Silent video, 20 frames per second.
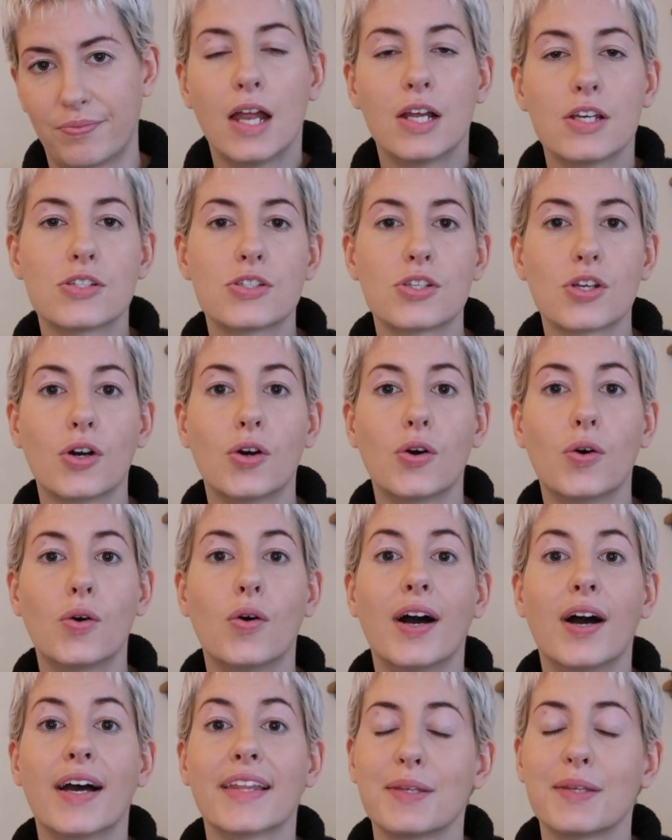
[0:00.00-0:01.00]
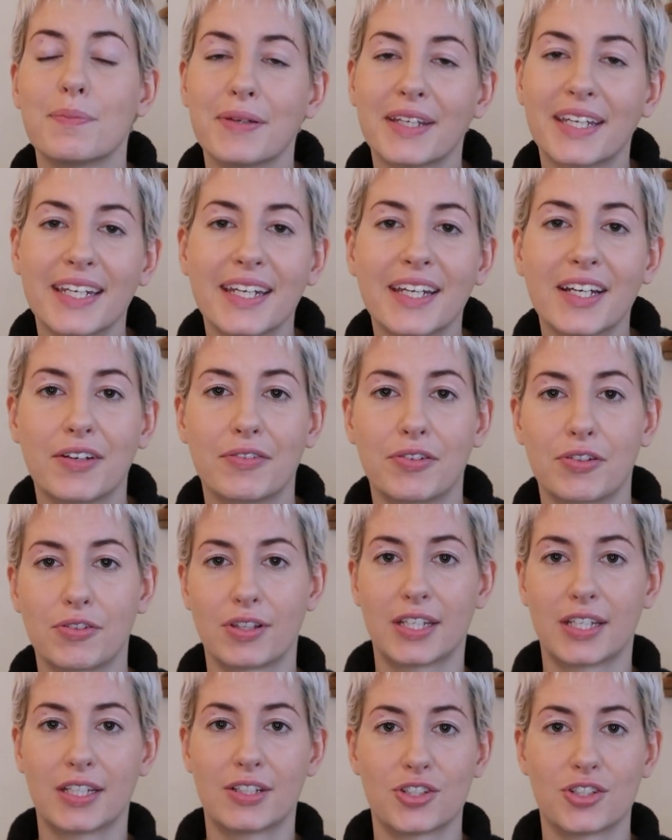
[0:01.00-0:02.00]
So at the beginning of a
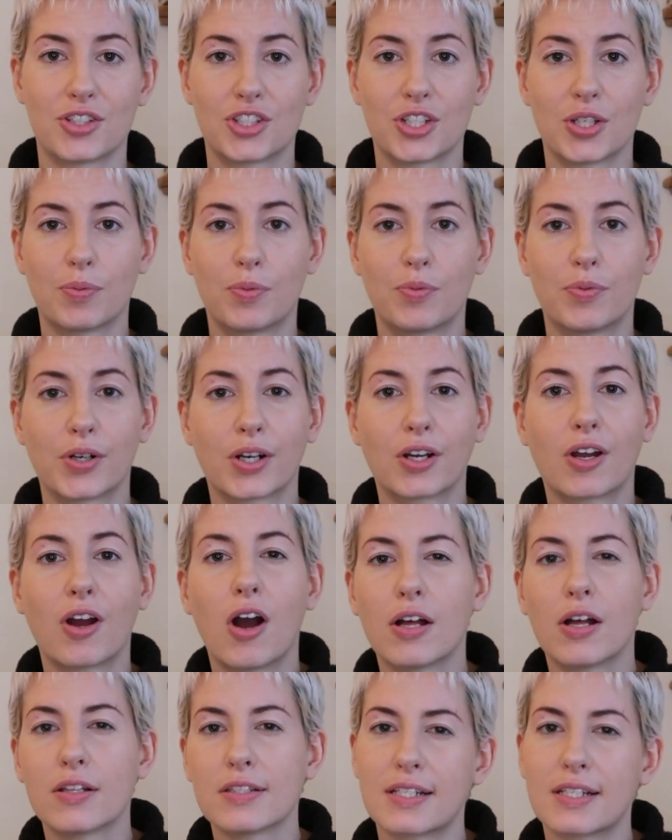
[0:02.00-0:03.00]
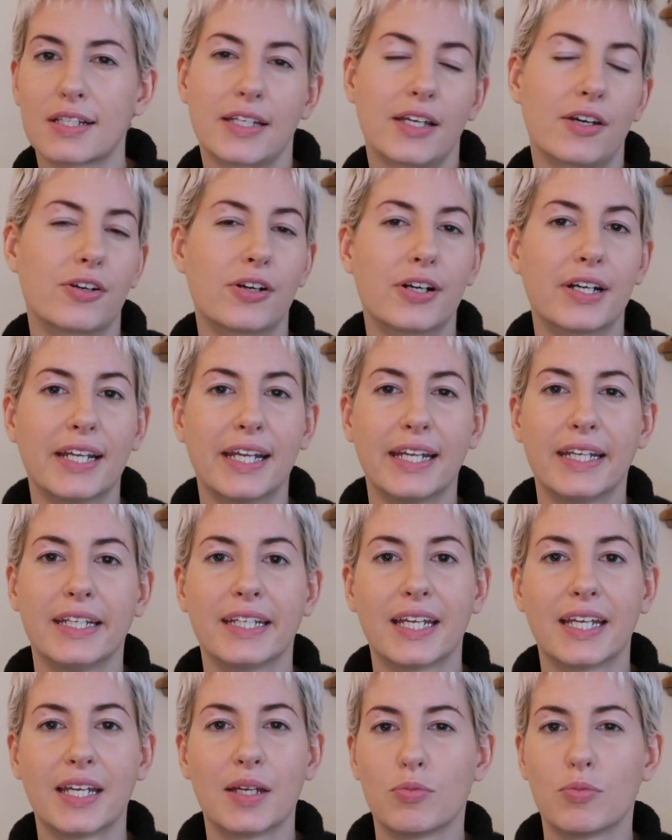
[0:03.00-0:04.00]
relationship, we're constantly on our A
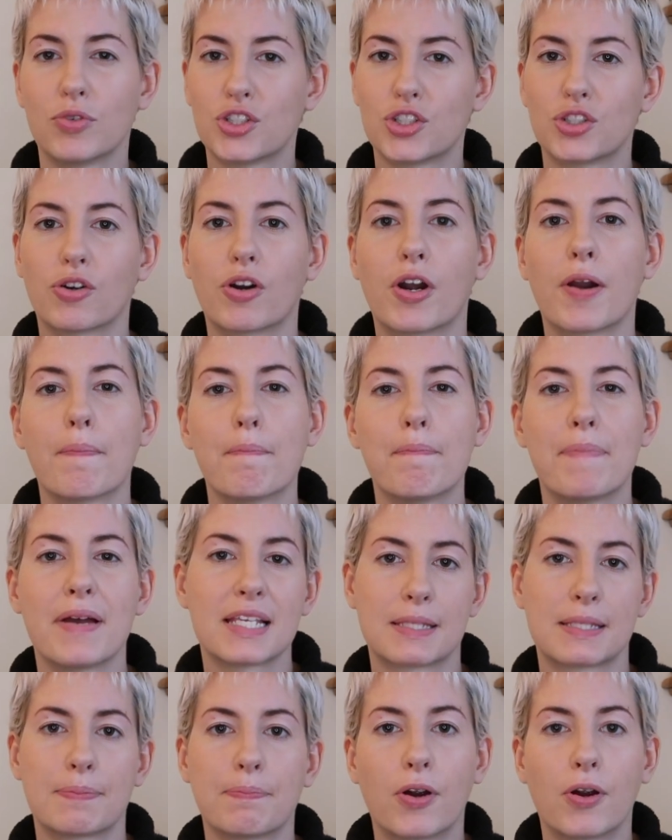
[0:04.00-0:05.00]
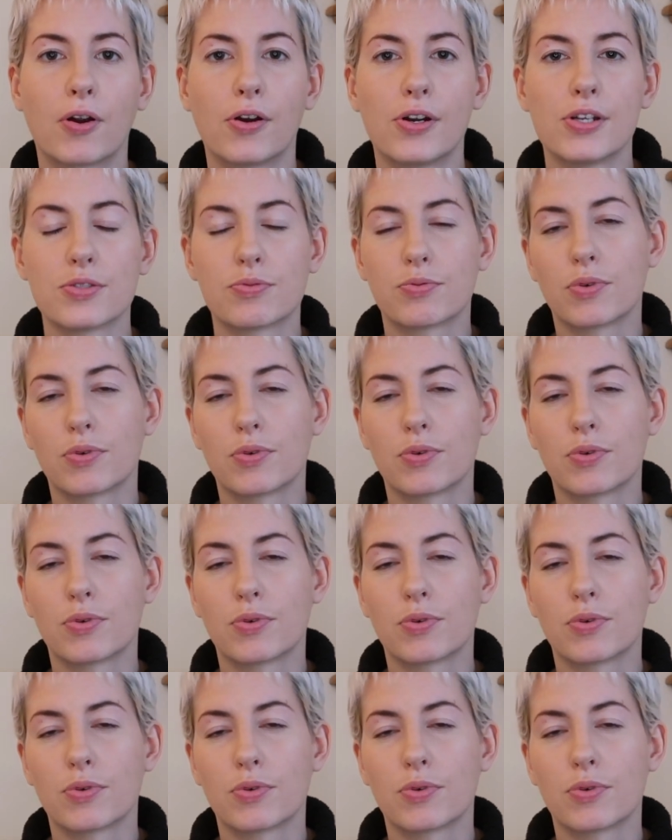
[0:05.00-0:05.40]
game. We show our best parts.